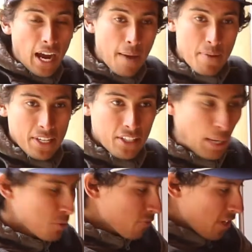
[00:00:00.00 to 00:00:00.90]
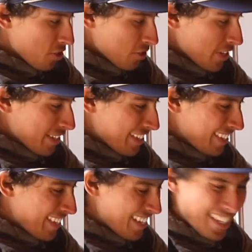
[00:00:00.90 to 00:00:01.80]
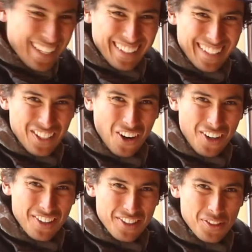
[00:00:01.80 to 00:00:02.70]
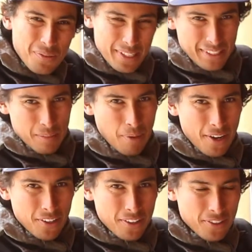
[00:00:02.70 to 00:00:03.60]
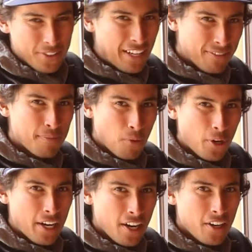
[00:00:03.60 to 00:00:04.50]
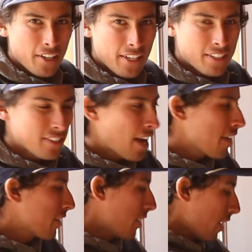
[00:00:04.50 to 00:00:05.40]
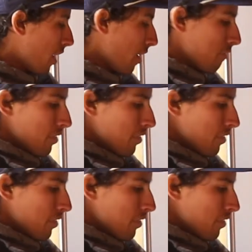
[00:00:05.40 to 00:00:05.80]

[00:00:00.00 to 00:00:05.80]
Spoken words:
I'm making observations. I can see that it's harder to squeeze this bottle. There's definitely more air inside of